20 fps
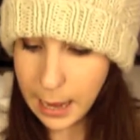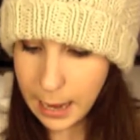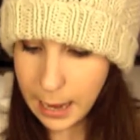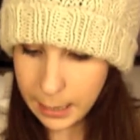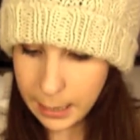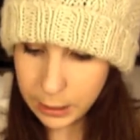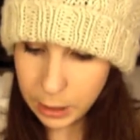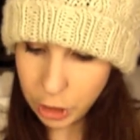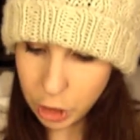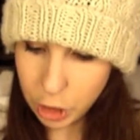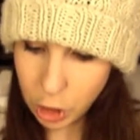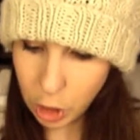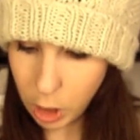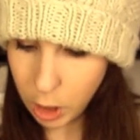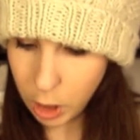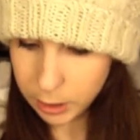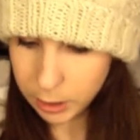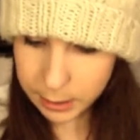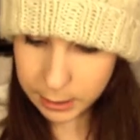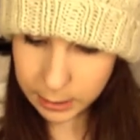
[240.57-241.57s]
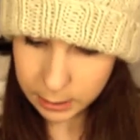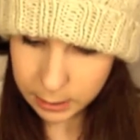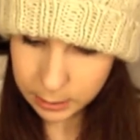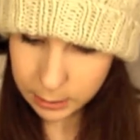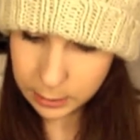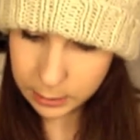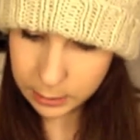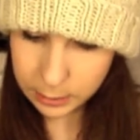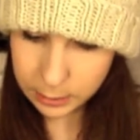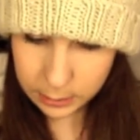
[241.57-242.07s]
I got,
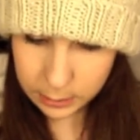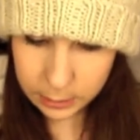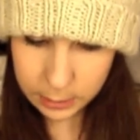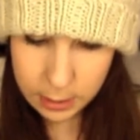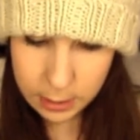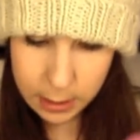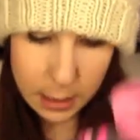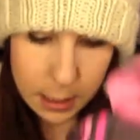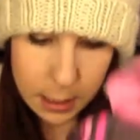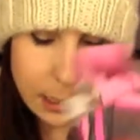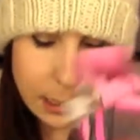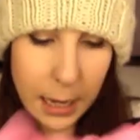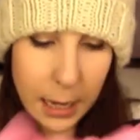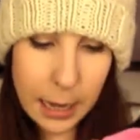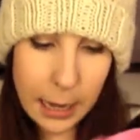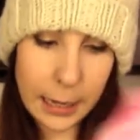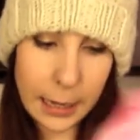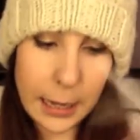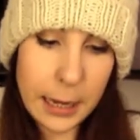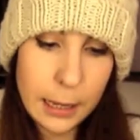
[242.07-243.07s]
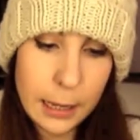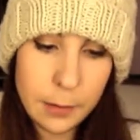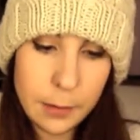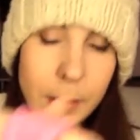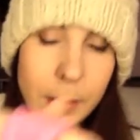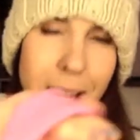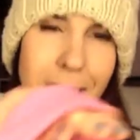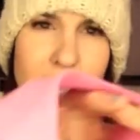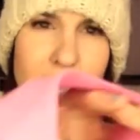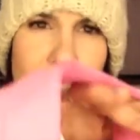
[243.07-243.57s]
and I,
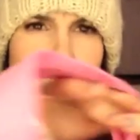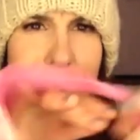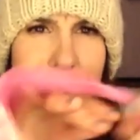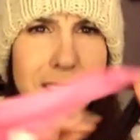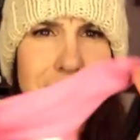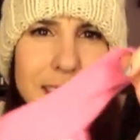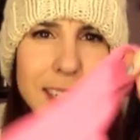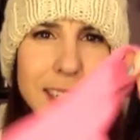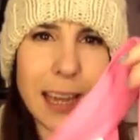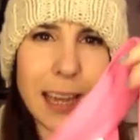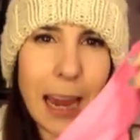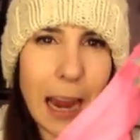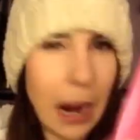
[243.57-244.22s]
I got this